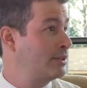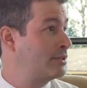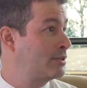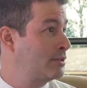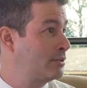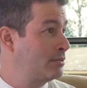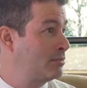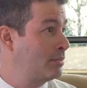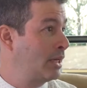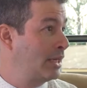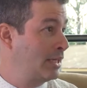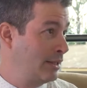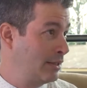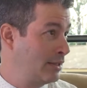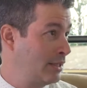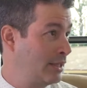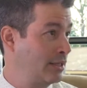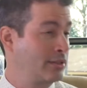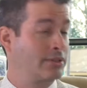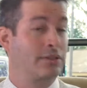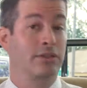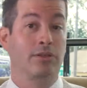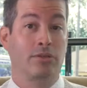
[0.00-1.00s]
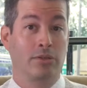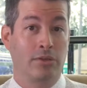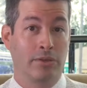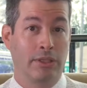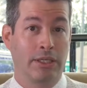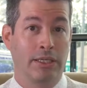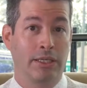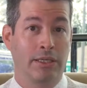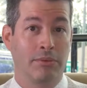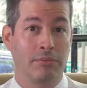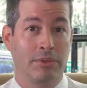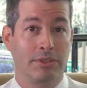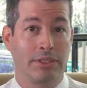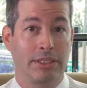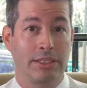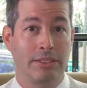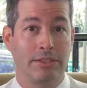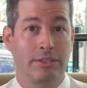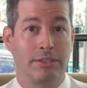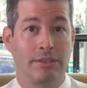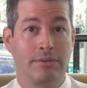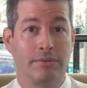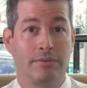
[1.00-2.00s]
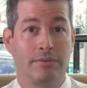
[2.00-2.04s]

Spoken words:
to many things, including gum disease.